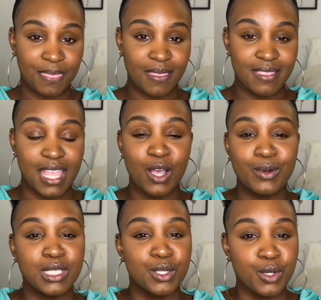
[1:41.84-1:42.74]
they
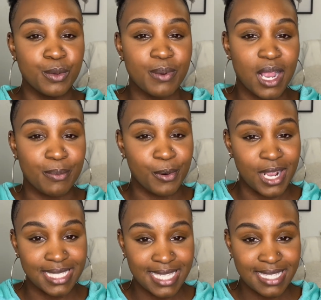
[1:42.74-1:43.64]
always group our
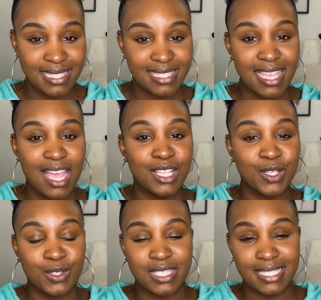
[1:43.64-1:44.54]
presents.
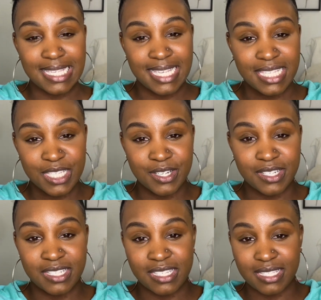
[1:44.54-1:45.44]
So it's just easier
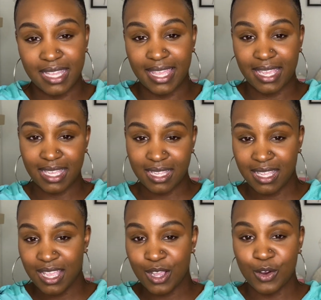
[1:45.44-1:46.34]
to just like
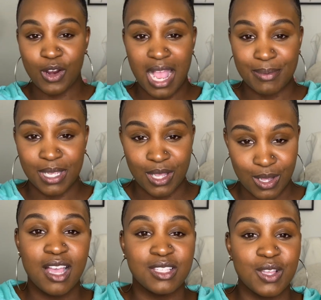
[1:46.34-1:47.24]
grab and
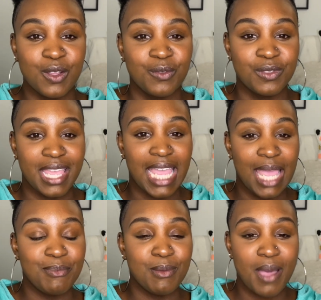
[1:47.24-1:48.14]
go. So they
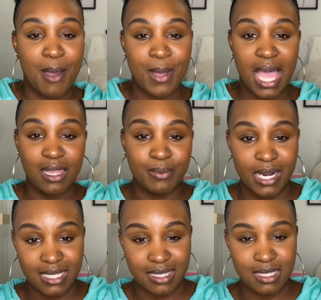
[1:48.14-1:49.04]
gave me my pile of
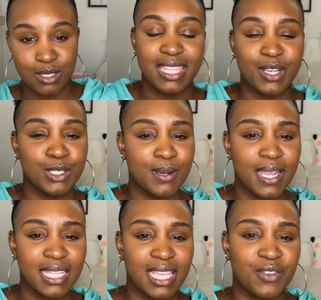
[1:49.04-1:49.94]
presents. There's
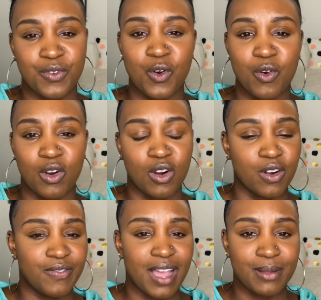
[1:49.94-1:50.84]
probably like 4 or
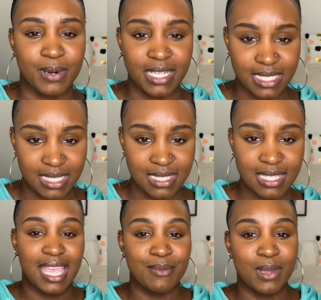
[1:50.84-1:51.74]
5
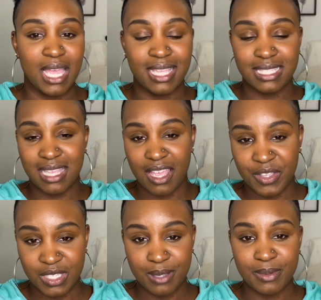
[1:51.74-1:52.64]
presents. Gave my
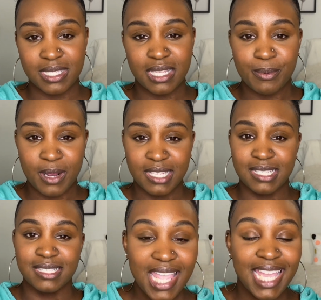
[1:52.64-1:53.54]
other siblings their
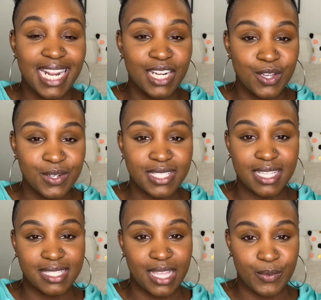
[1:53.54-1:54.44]
presents. And I noticed
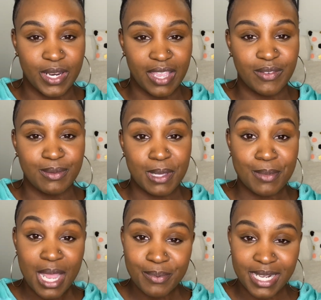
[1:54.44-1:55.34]
as they were giving me
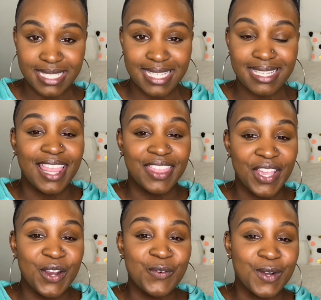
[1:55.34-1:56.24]
my present,
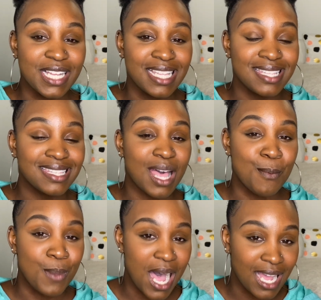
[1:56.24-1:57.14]
there was a
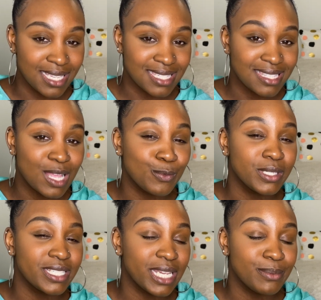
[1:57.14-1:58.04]
box that
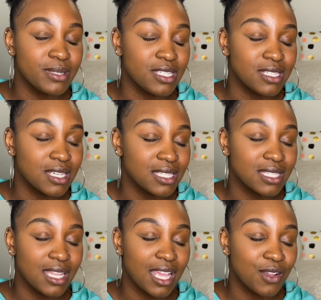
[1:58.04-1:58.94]
was shaped
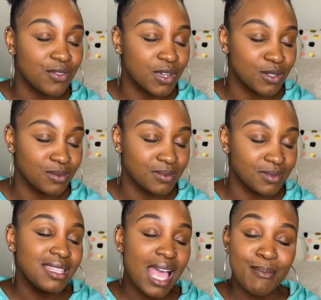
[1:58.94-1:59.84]
just like a phone.
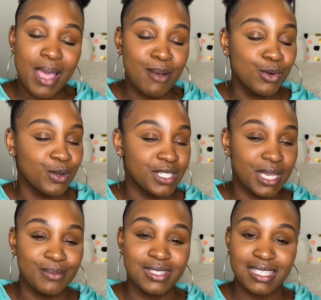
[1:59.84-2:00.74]
That bad boy was
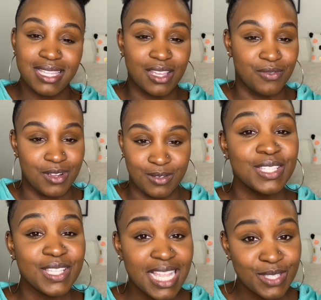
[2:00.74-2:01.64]
shaped just like a phone.
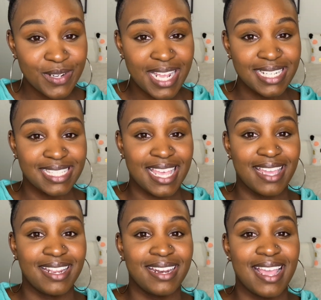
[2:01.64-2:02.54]
So that's when I
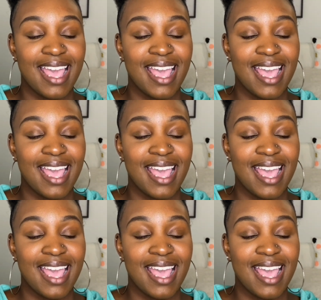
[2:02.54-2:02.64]
decided